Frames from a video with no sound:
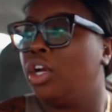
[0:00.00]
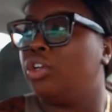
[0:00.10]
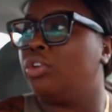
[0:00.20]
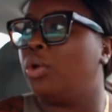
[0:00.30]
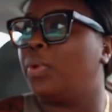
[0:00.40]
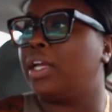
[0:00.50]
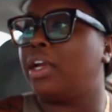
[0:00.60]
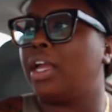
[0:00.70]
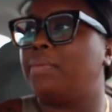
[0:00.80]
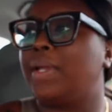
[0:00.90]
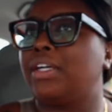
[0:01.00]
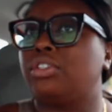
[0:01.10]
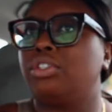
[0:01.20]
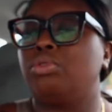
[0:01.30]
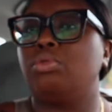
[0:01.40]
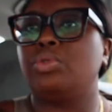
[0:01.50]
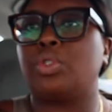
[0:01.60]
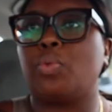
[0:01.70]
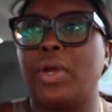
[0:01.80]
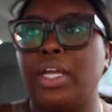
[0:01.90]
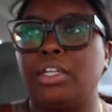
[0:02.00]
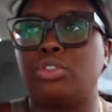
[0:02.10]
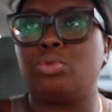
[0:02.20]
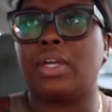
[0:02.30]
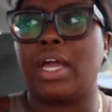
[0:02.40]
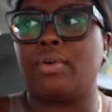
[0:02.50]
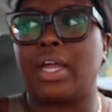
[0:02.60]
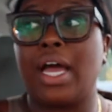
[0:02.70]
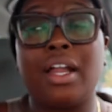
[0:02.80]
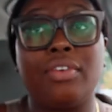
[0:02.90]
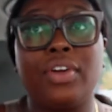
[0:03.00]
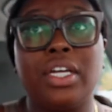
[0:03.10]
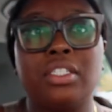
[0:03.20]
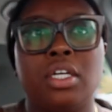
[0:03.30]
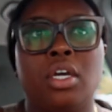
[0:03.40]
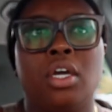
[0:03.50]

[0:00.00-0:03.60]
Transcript: you know, when it came down to you losing weight, did you count calories?